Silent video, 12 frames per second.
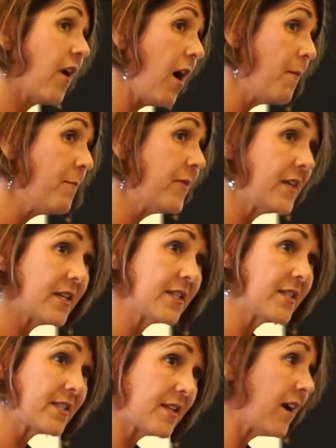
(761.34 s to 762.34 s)
from this
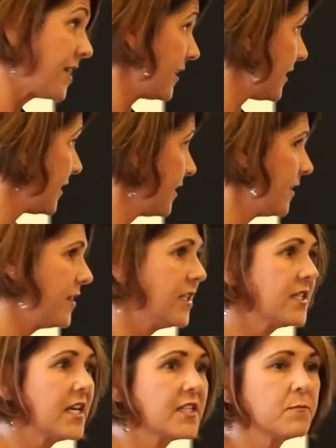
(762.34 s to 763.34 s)
study,
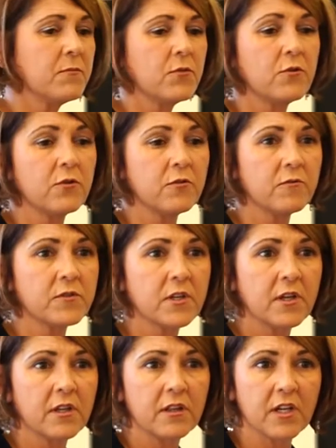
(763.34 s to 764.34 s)
this has moved
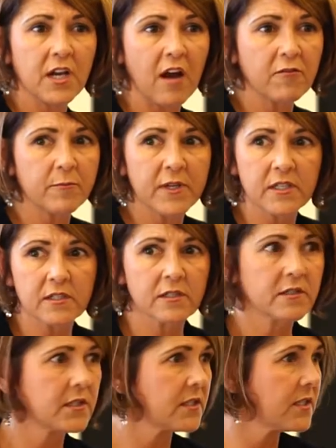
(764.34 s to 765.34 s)
the
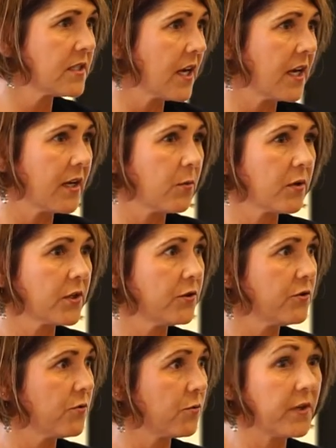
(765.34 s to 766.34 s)
government to say we're going
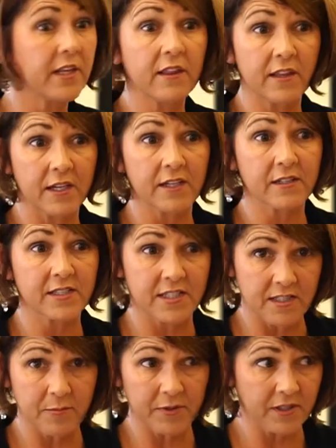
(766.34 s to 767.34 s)
to do rethink
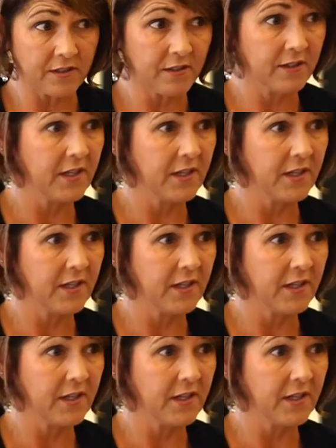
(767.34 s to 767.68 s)
discipline